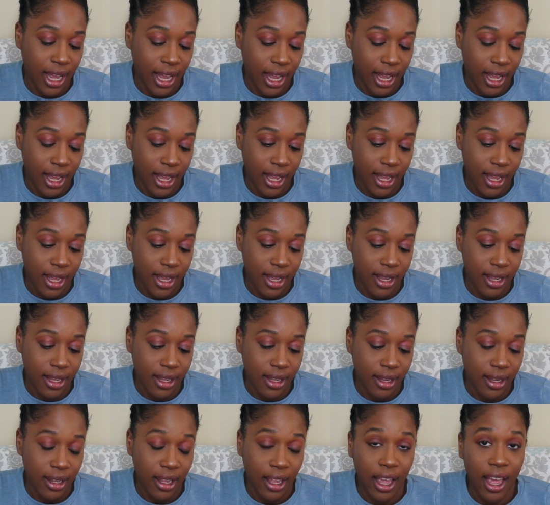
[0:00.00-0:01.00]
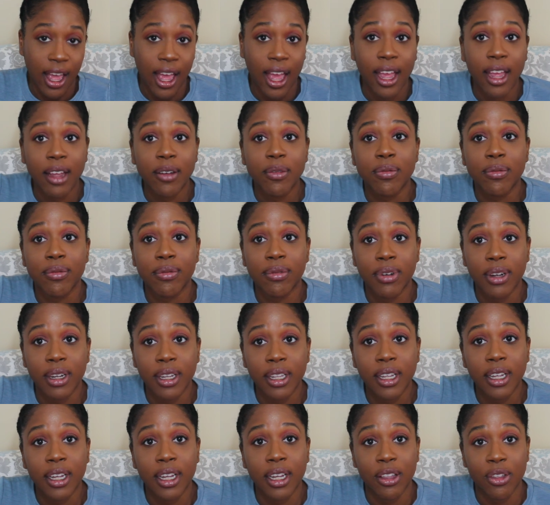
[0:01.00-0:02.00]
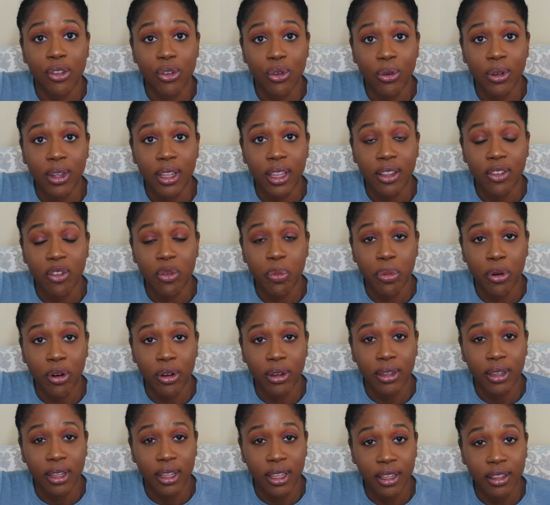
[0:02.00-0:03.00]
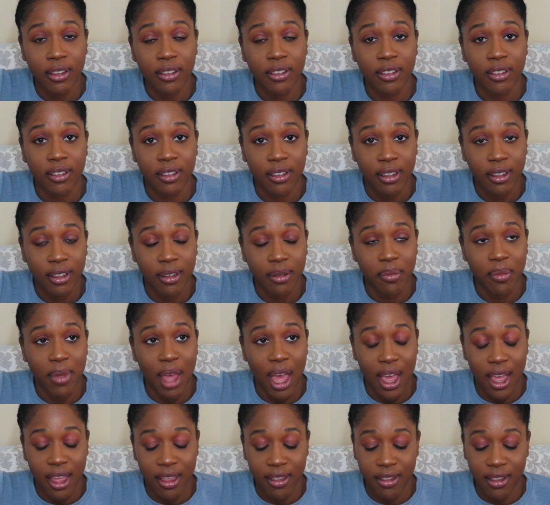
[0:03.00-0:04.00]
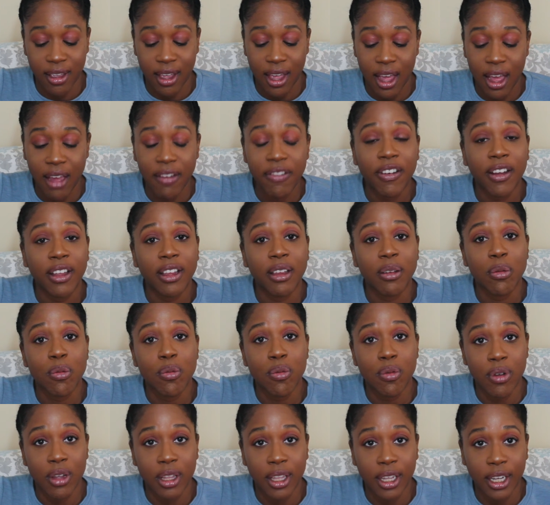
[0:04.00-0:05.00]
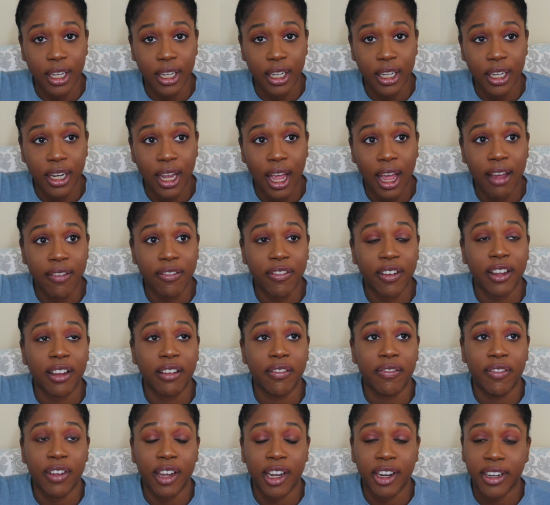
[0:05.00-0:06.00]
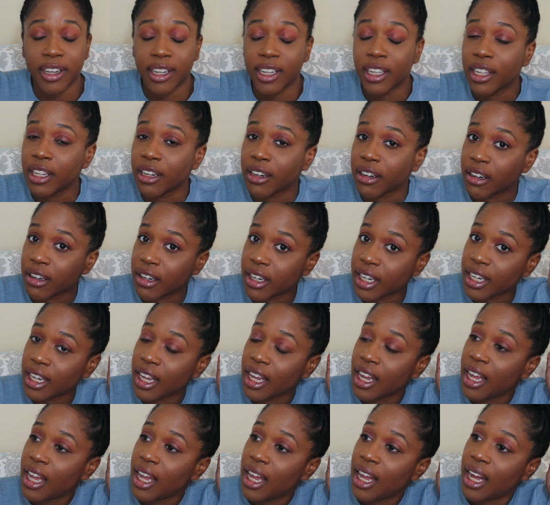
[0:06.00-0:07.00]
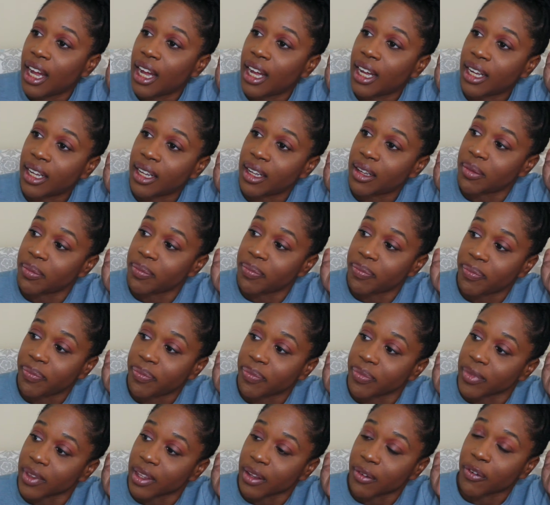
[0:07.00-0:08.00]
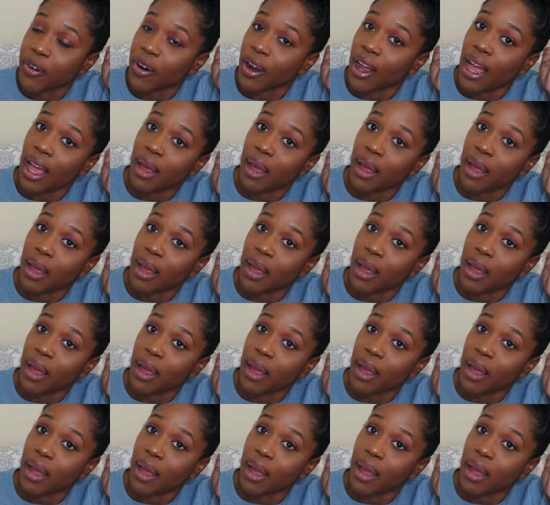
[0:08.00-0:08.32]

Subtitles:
And I really enjoy this mask. I find it really good. I find it very clearing. For a